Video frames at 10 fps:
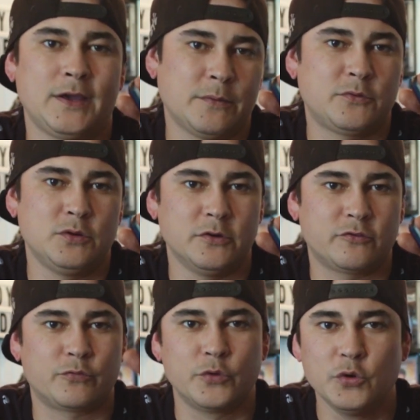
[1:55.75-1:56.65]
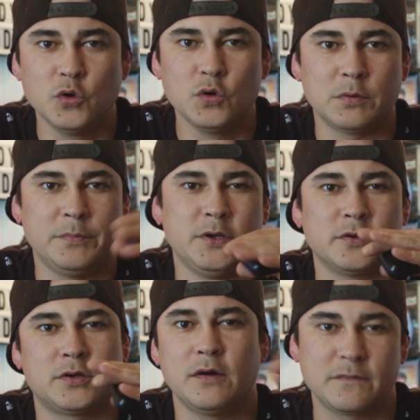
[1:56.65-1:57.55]
take up too much room or be
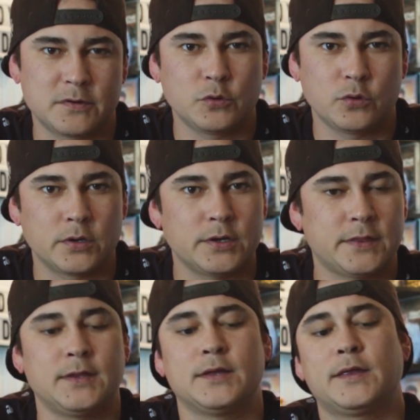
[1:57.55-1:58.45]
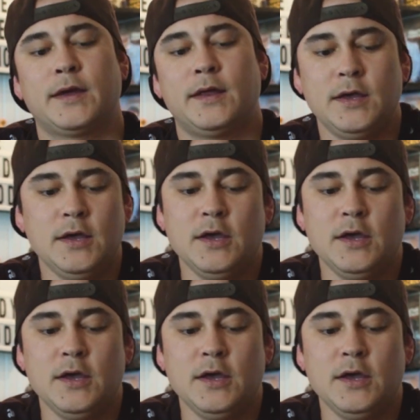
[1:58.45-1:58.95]
uncomfortable or anything like that.